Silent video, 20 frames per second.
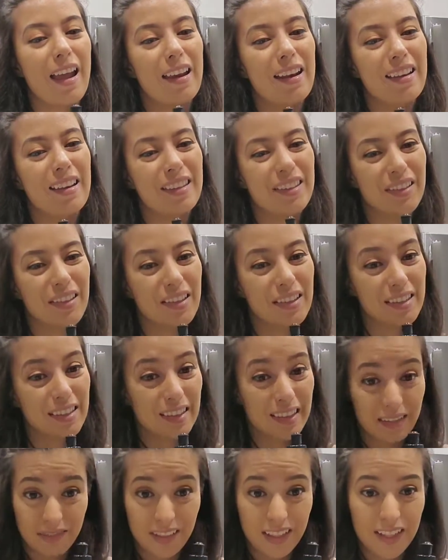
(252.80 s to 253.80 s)
and I started
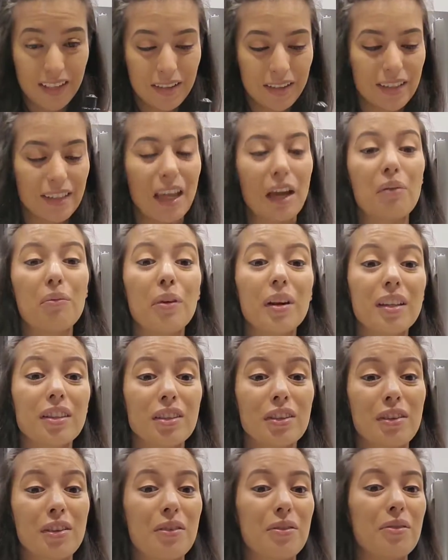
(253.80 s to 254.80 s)
sniffing it because I wanted
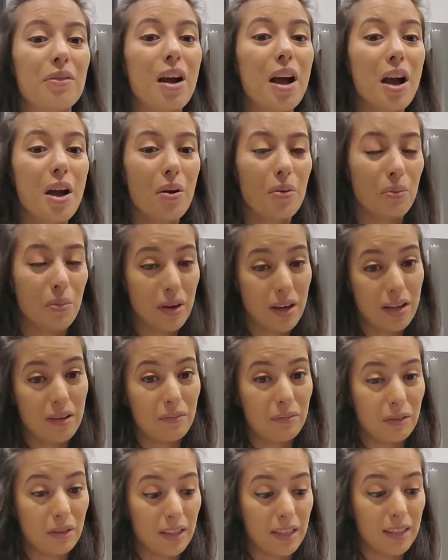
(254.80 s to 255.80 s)
to know what it
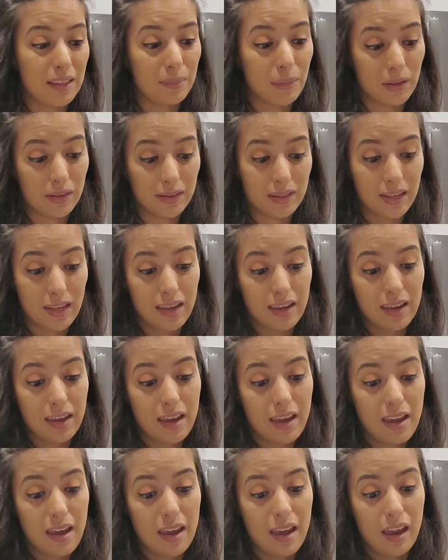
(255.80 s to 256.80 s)
really smells like
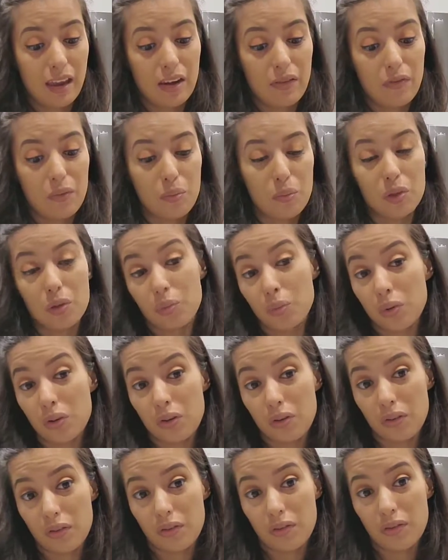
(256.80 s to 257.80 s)
and if it was
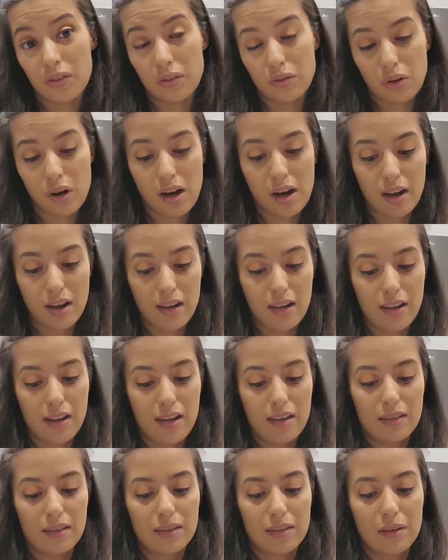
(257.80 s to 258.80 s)
worth the try.
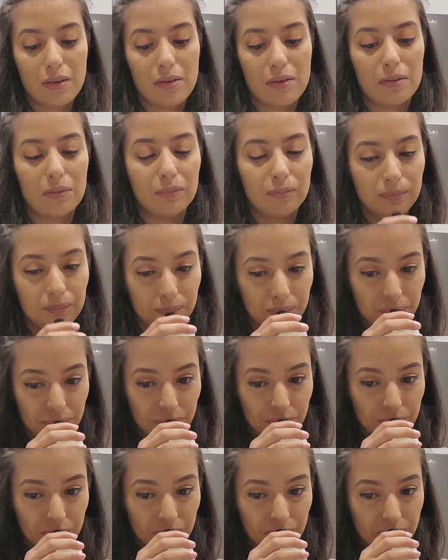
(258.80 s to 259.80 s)
So
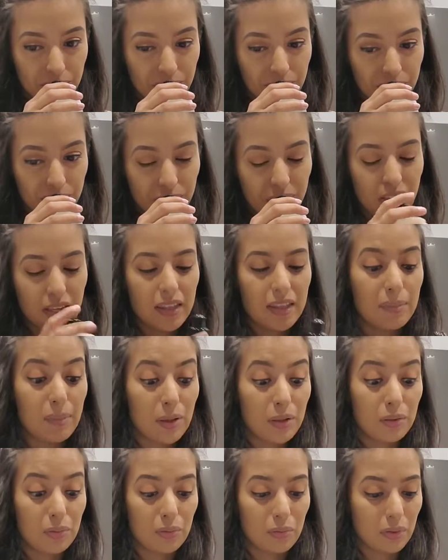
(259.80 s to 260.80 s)
it
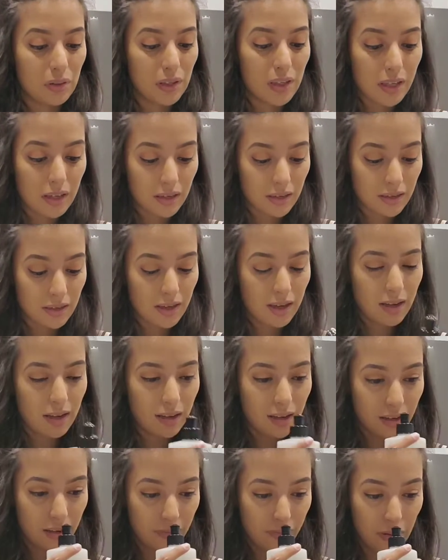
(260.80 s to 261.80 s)
smells really good
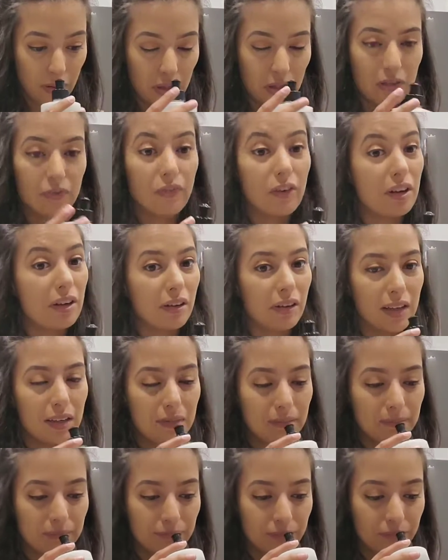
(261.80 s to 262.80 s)
very fragrant.